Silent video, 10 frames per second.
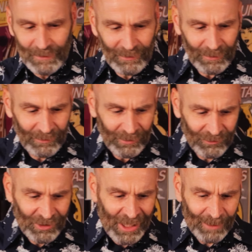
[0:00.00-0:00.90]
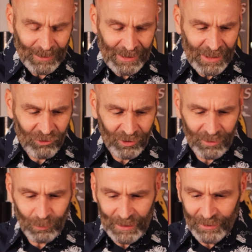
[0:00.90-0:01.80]
there's
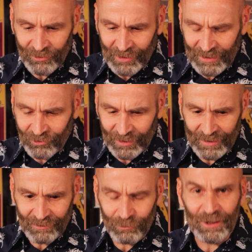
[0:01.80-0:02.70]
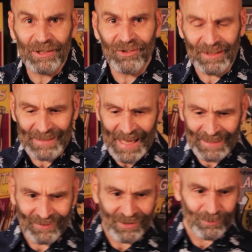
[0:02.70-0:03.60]
carbonation where it's actually releasing
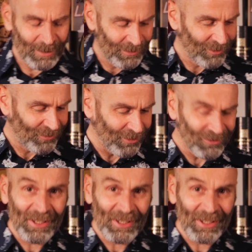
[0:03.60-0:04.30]
gases, but it just does